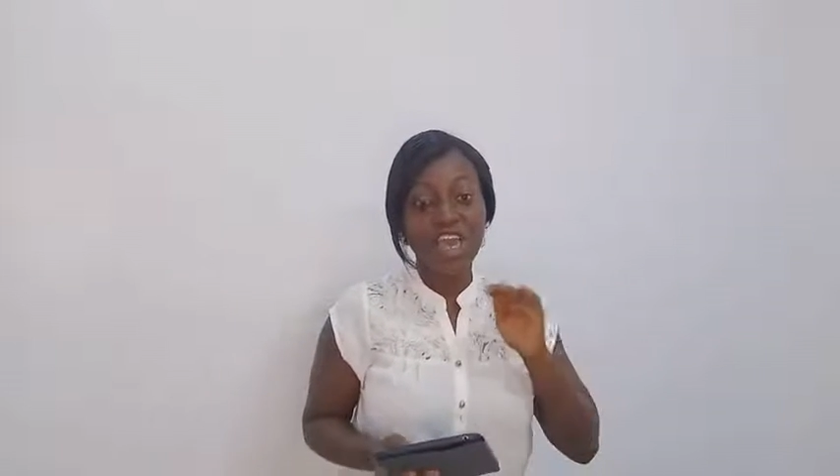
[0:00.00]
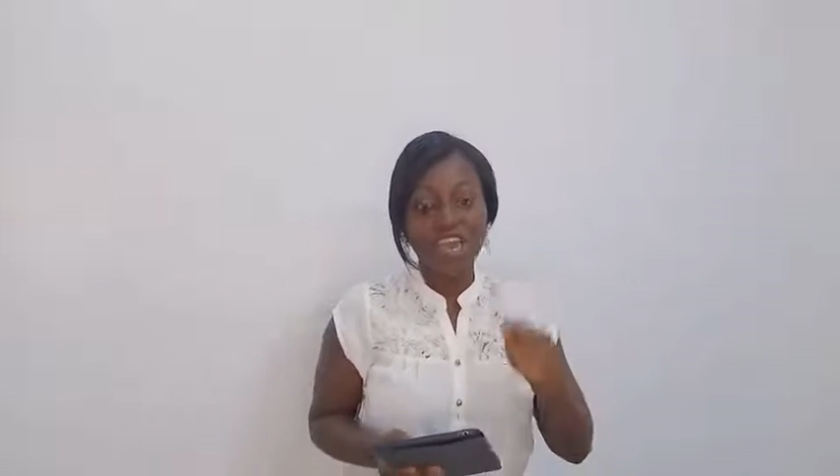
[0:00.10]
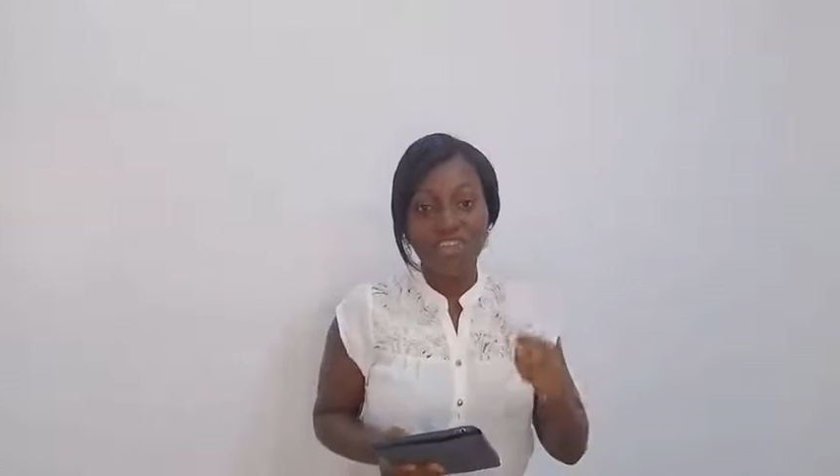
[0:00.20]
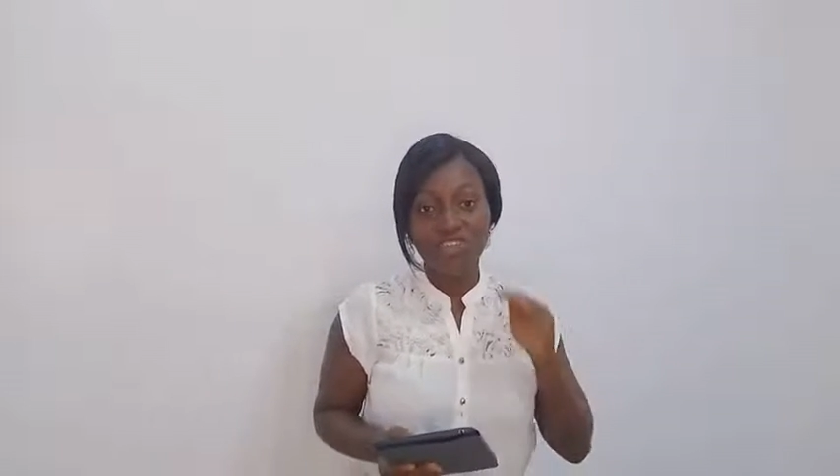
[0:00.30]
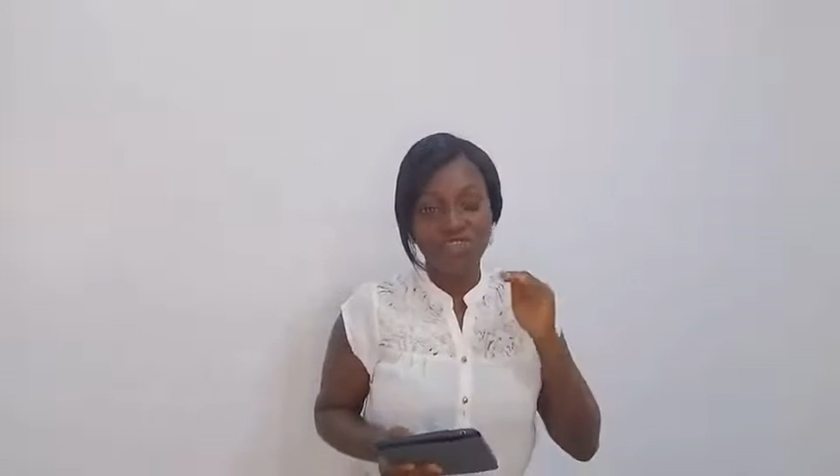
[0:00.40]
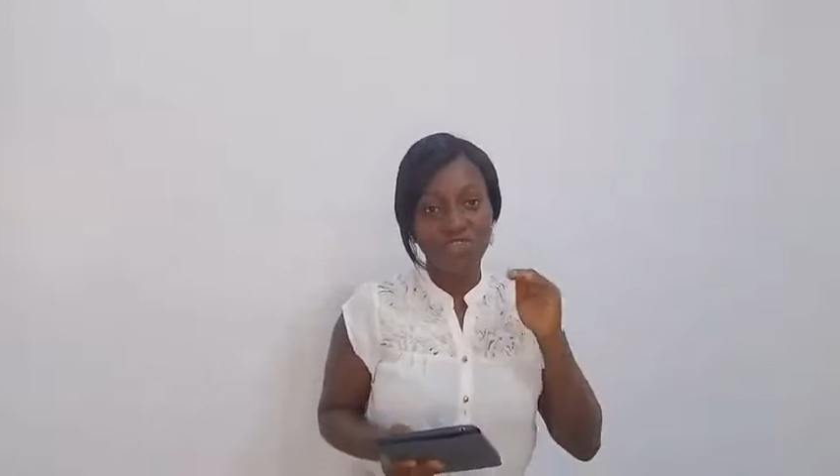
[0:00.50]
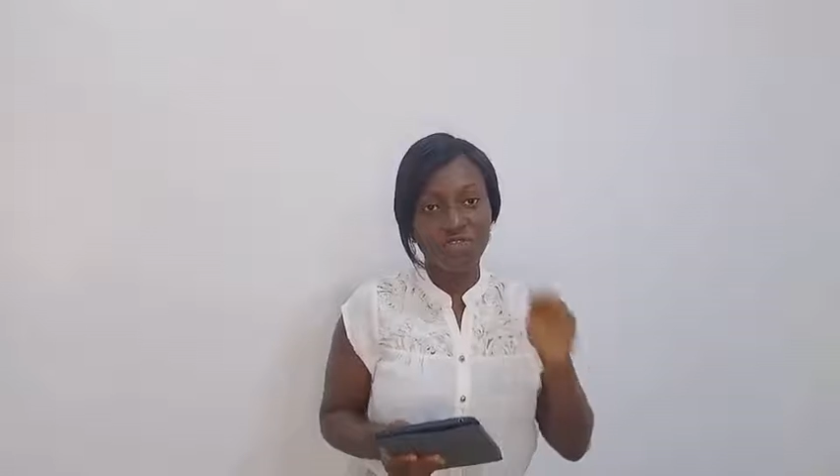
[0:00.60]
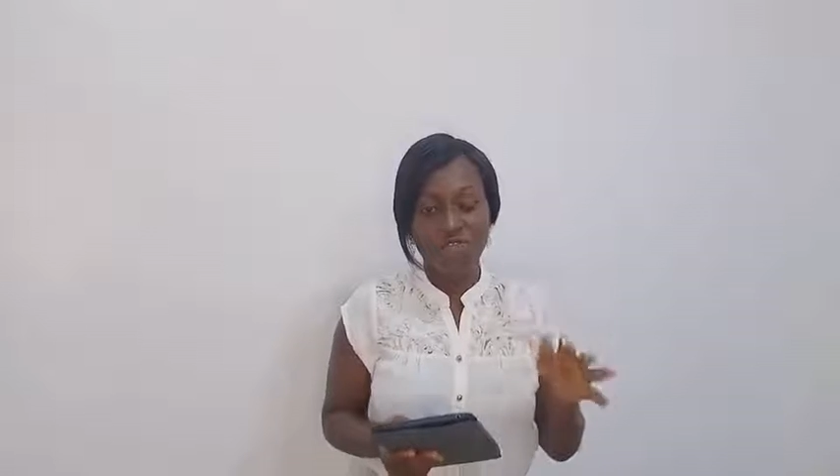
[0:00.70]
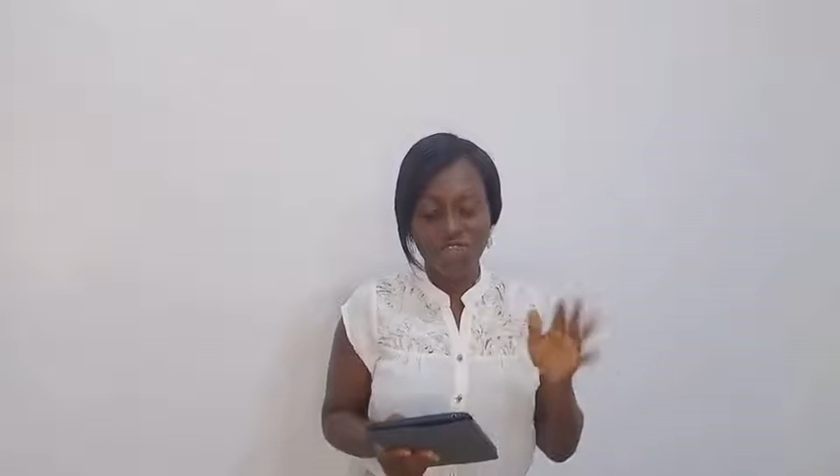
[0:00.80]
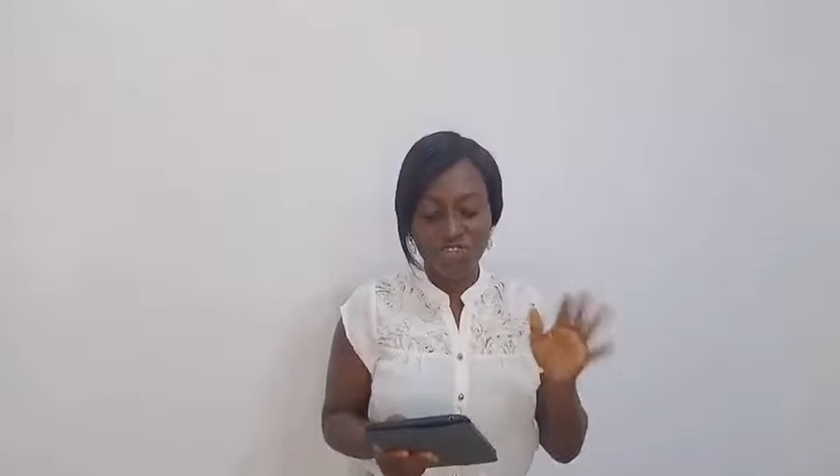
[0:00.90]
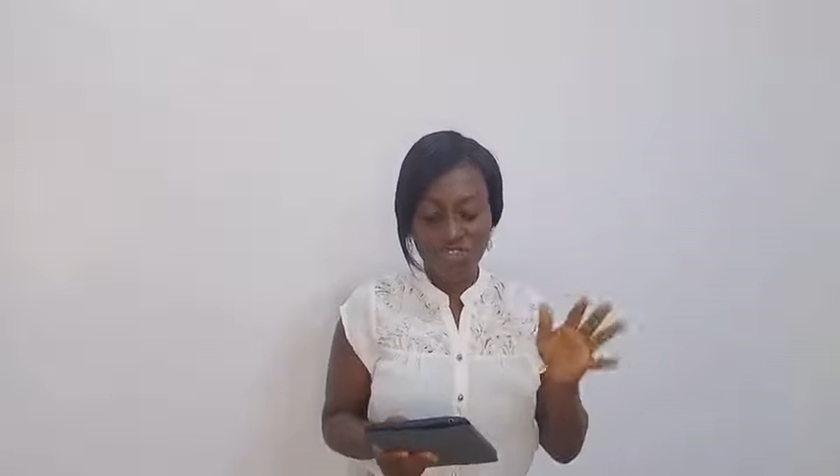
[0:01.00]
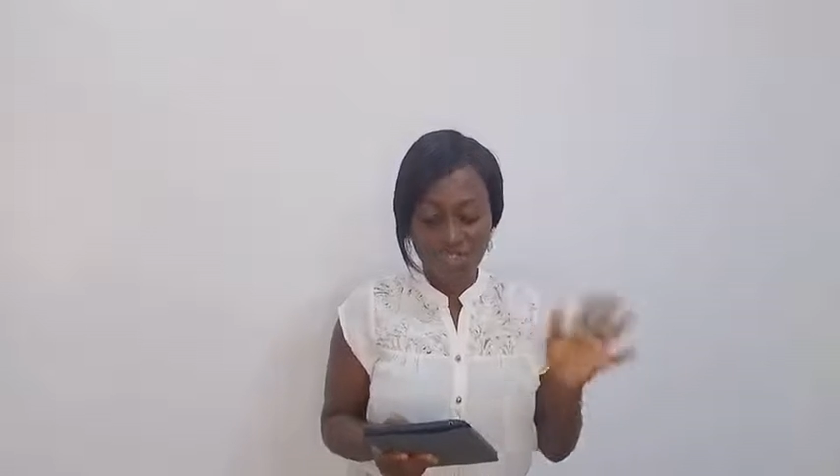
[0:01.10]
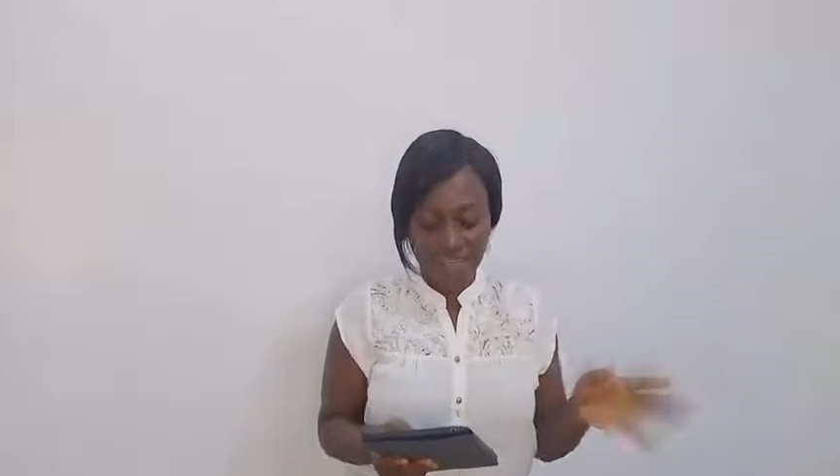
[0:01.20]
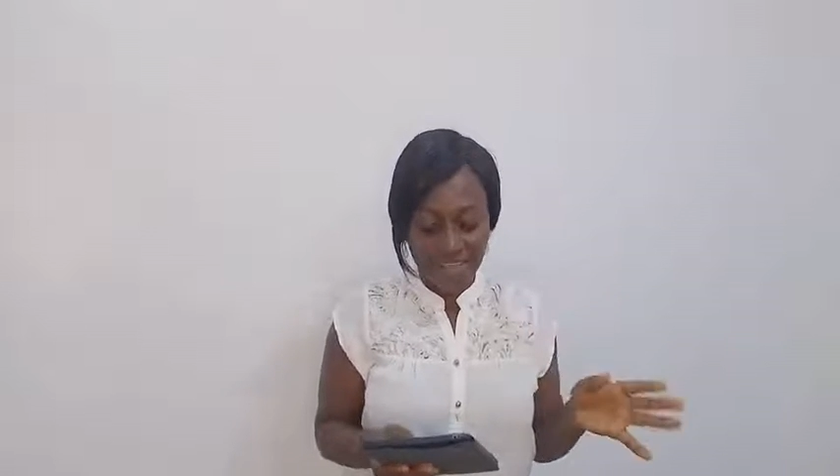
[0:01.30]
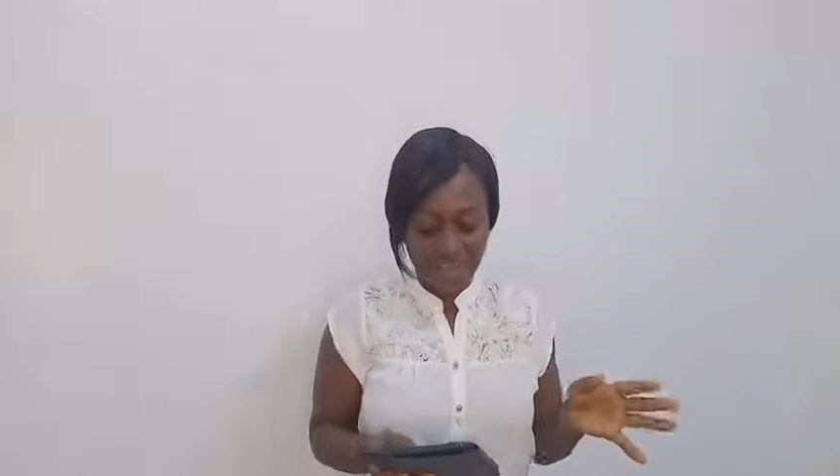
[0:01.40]
each
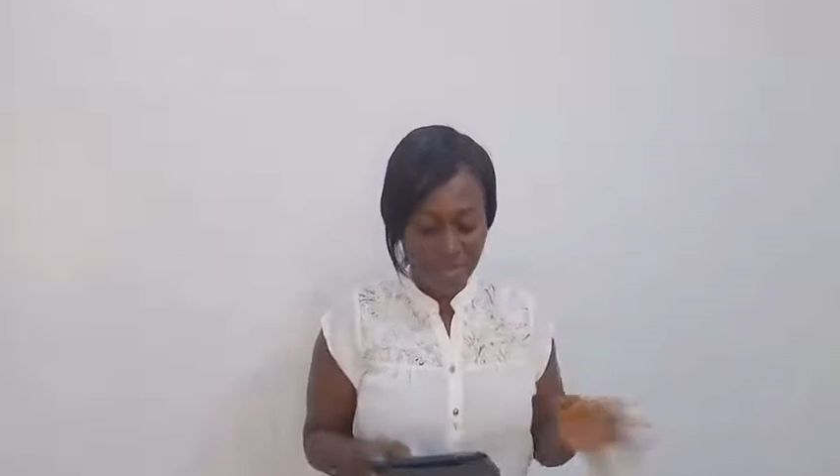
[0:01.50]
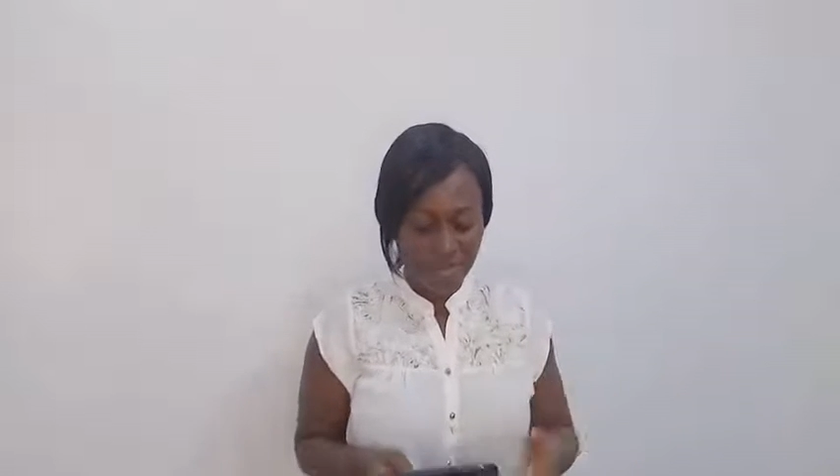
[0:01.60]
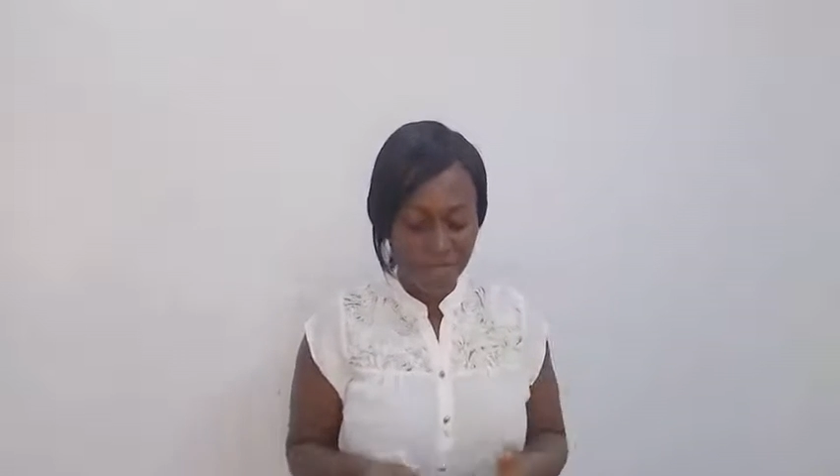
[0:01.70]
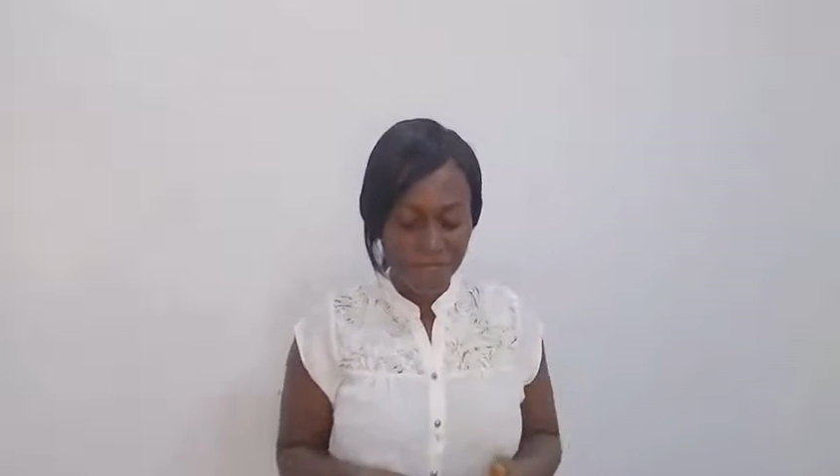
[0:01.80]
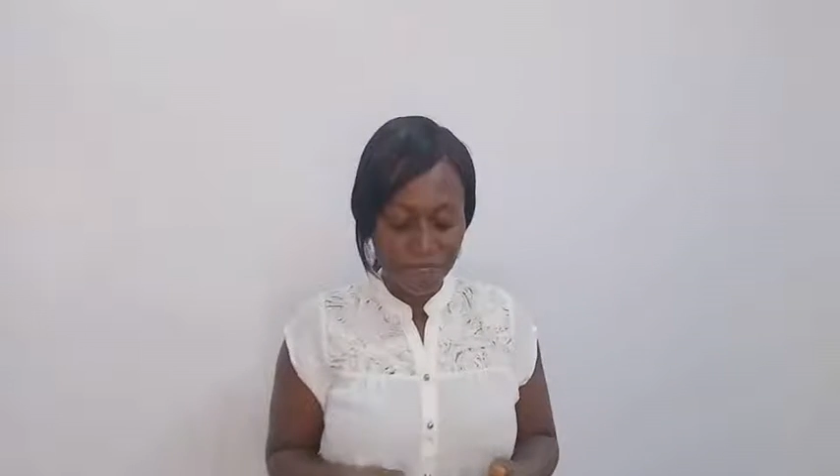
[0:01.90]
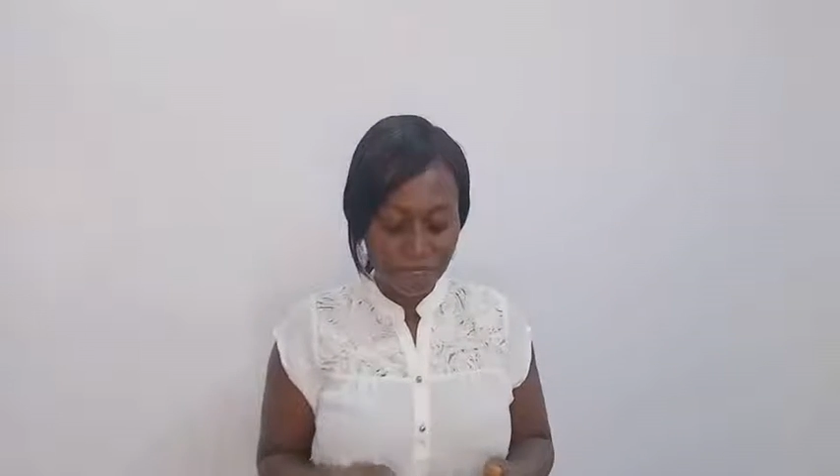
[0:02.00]
question types.